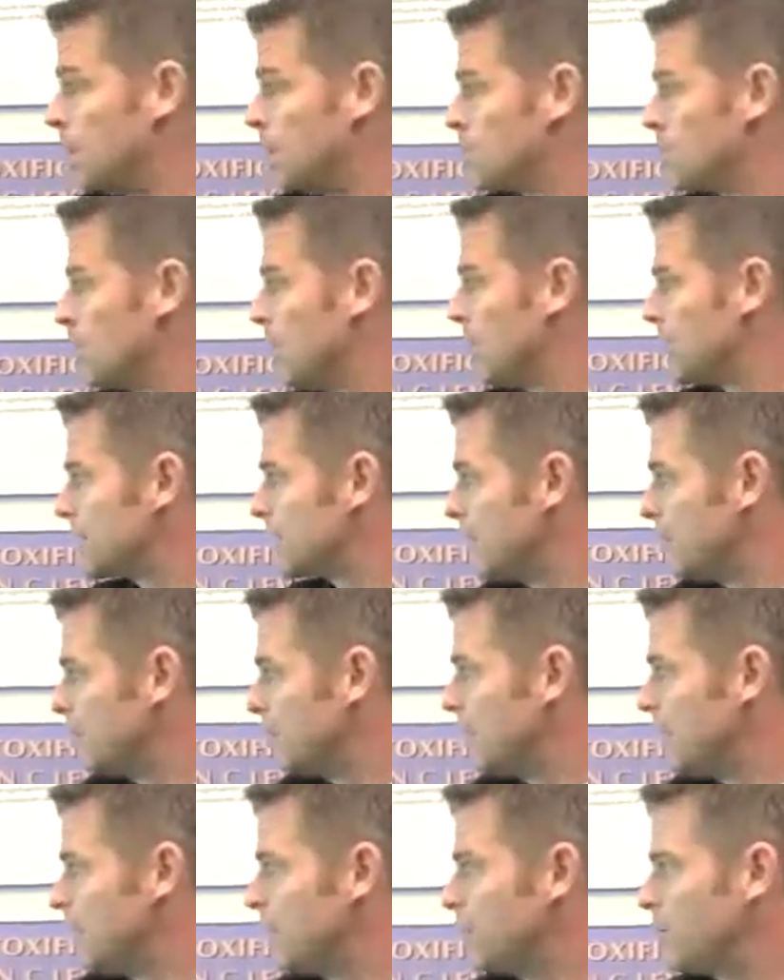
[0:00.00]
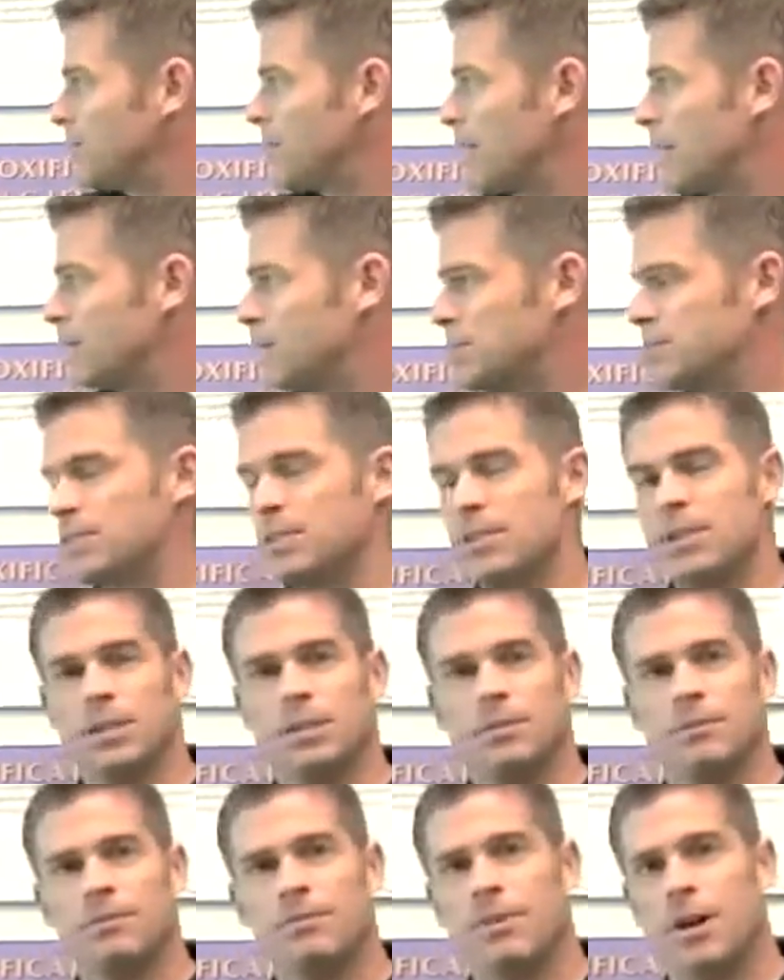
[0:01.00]
So by supplementing with
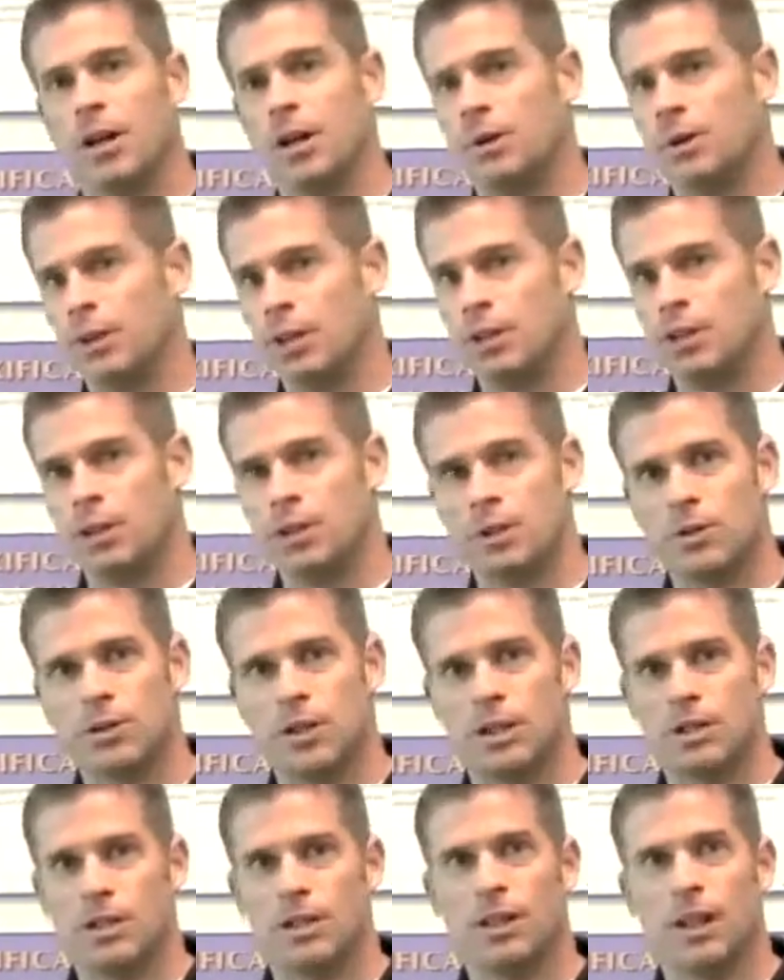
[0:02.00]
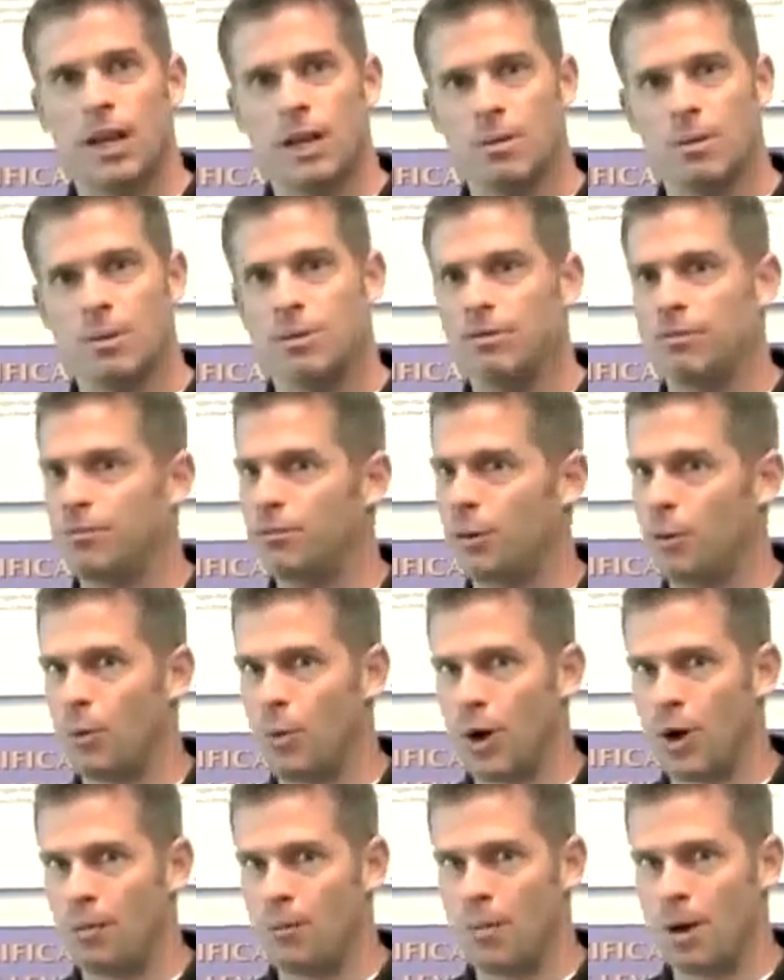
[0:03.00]
Hepasil, following the dose on the label for
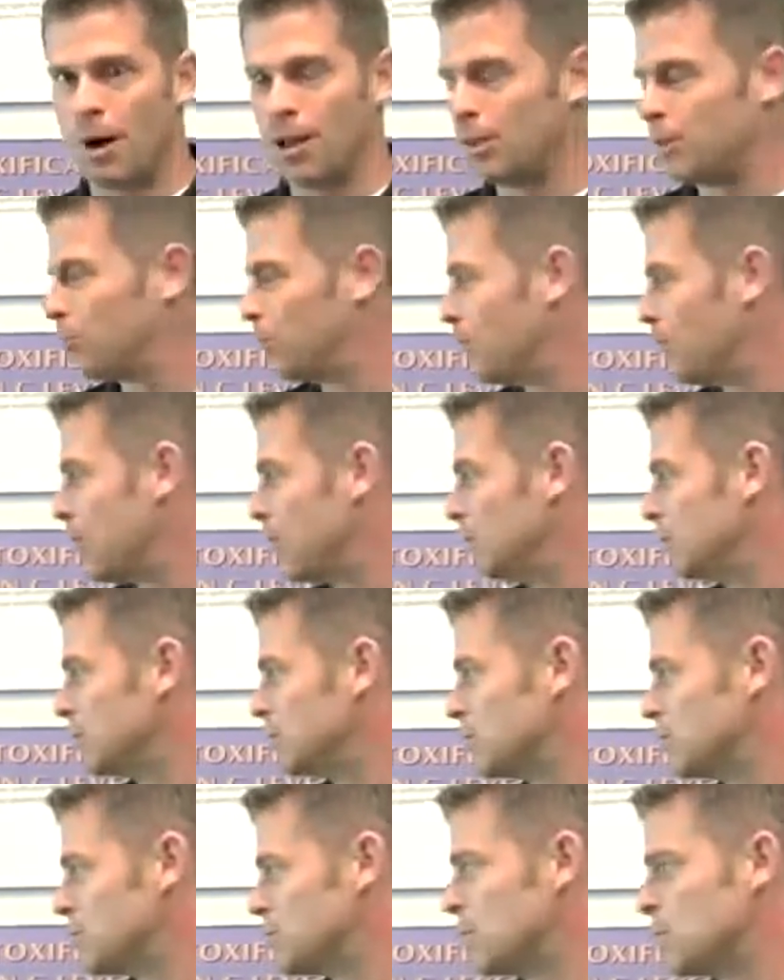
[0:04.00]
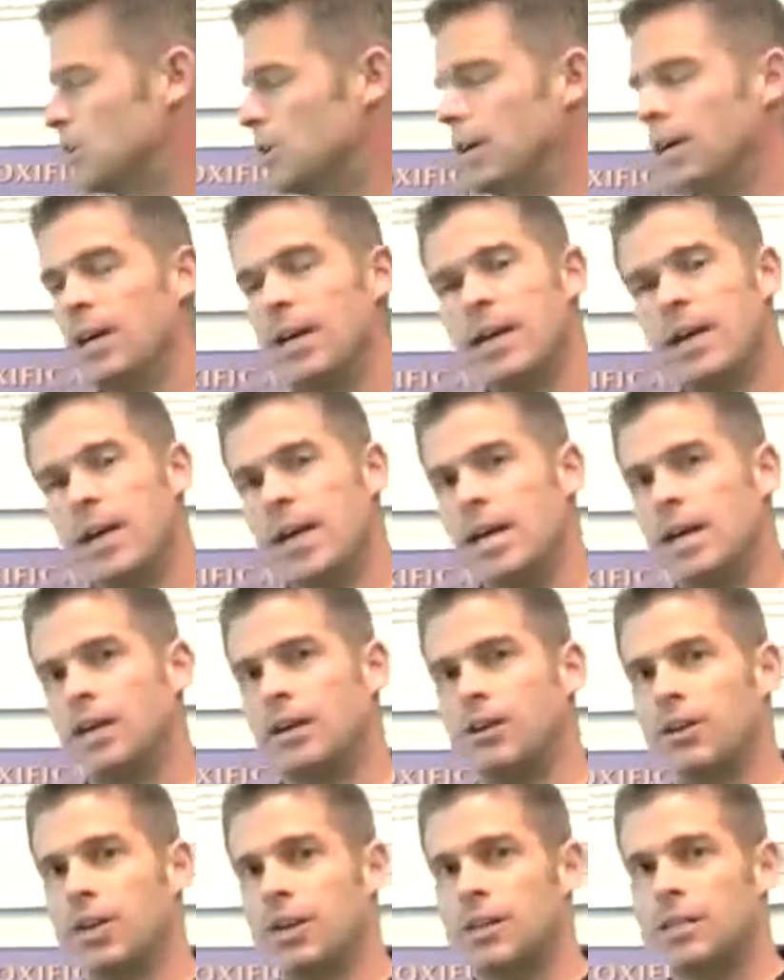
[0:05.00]
1 month, we're able to show
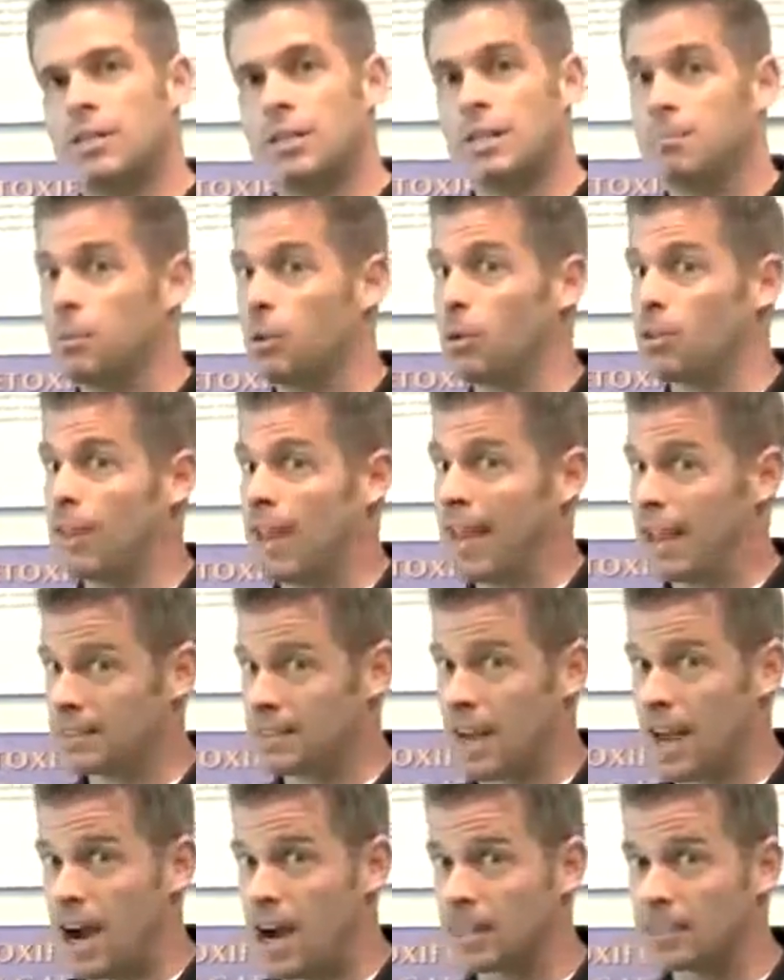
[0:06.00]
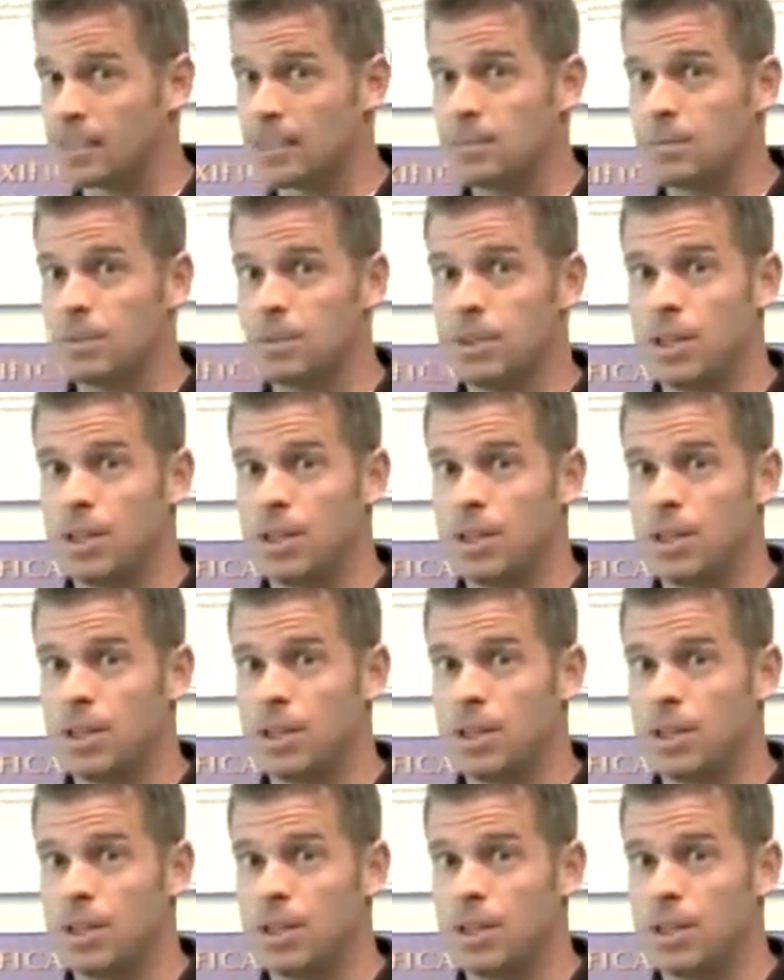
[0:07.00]
increased both antioxidant